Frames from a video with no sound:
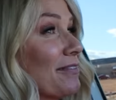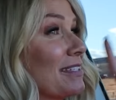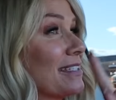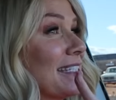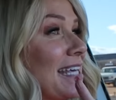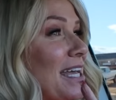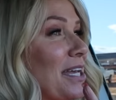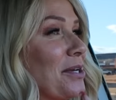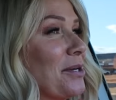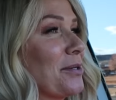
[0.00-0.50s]
even
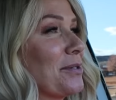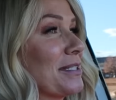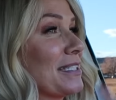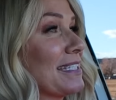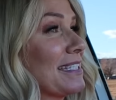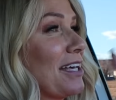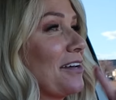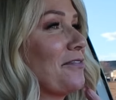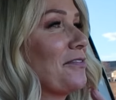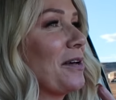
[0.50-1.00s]
say whose
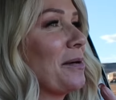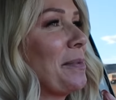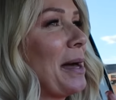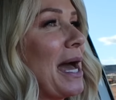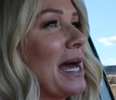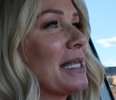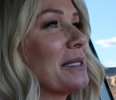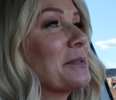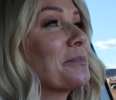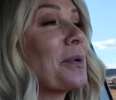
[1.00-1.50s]
because I'll feel
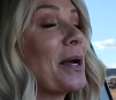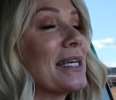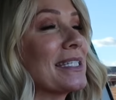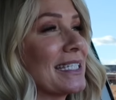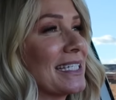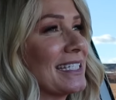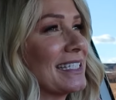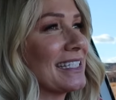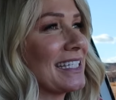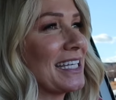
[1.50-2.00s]
bad. It's
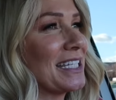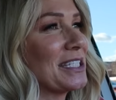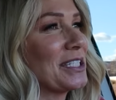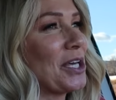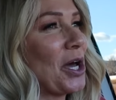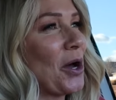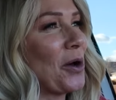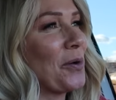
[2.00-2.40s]
presents, and so